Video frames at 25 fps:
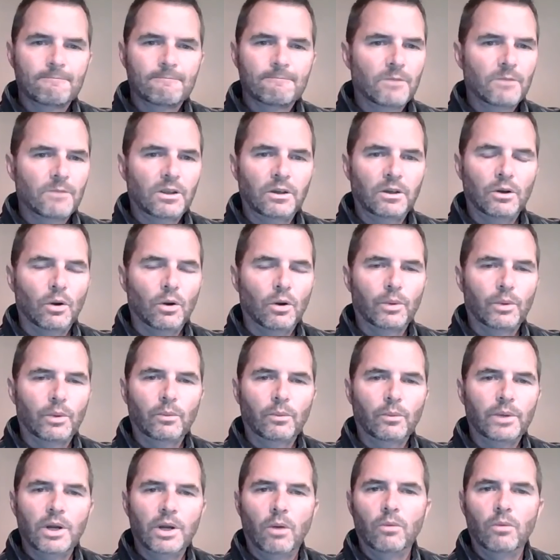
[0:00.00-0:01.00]

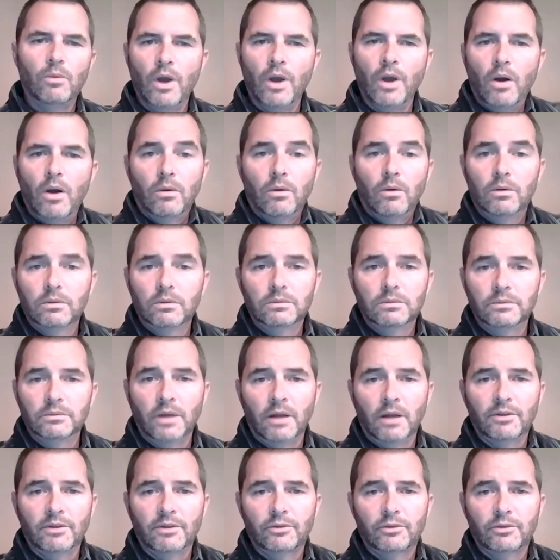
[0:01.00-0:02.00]
we don't know.
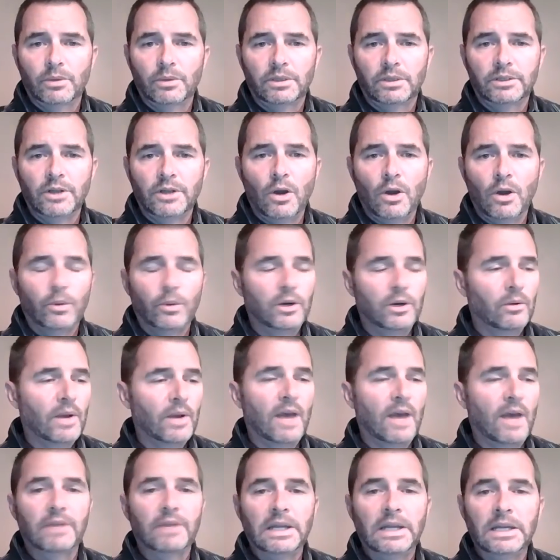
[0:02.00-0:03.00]
None of us really know. We don't
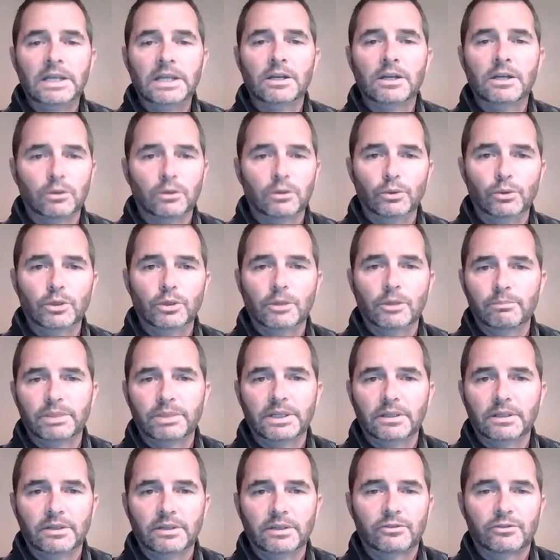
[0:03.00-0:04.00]
have any clue
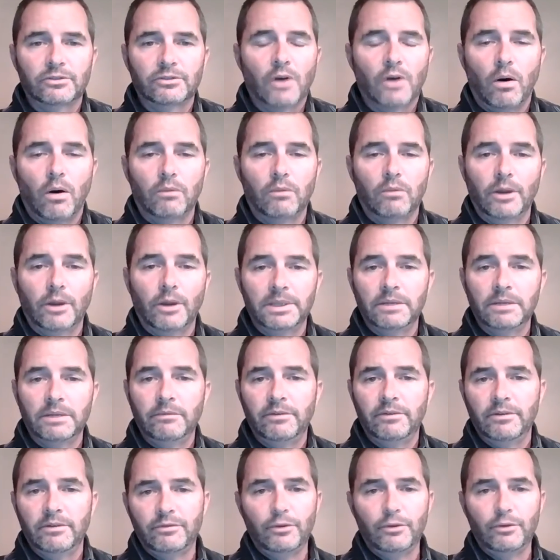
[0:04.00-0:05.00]
completely solved. I mean,
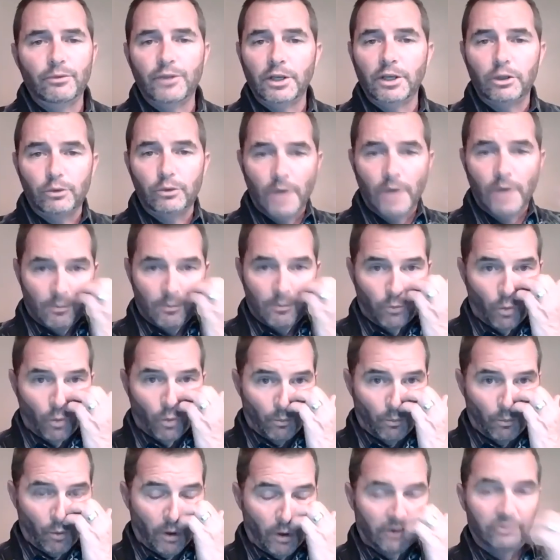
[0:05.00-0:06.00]
even if you think you have
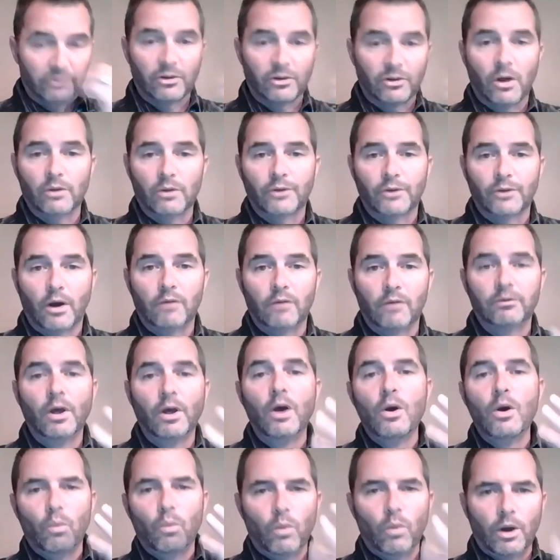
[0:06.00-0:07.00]
warm water salt solved,
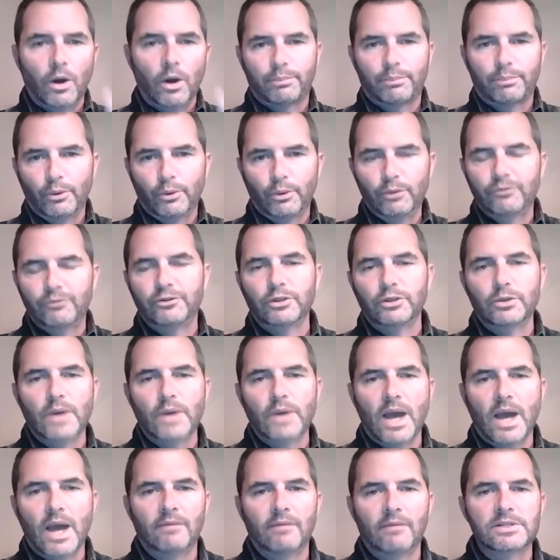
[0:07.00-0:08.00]
what proof do you
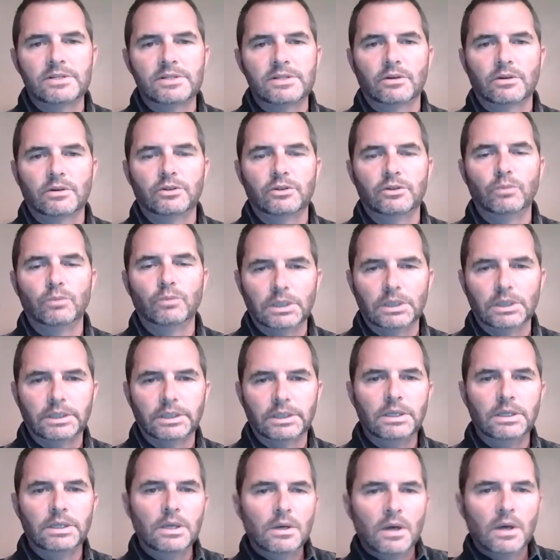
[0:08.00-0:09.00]
have until you
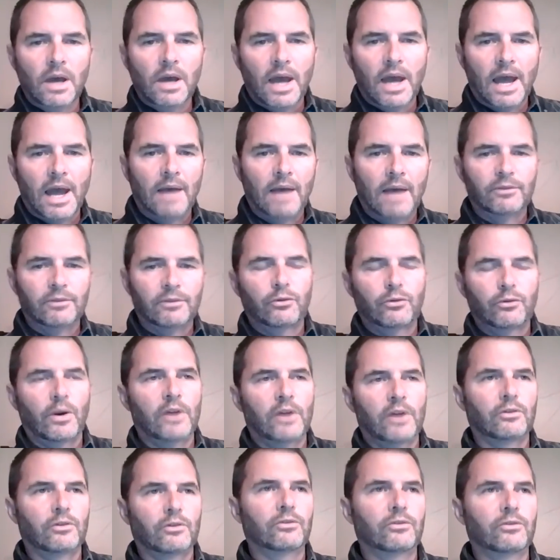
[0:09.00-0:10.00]
really have the
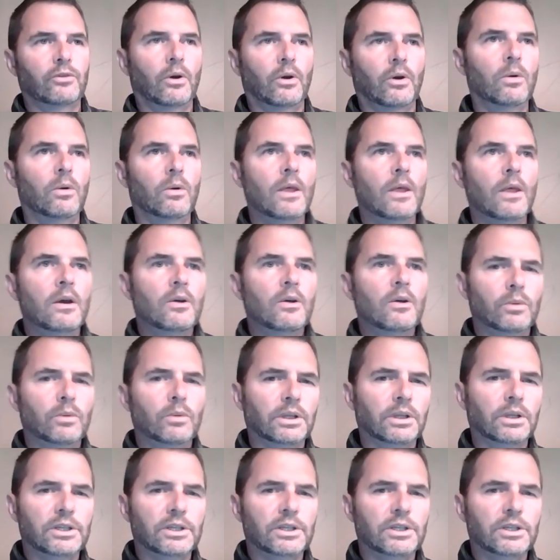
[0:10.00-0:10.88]
treasure? So really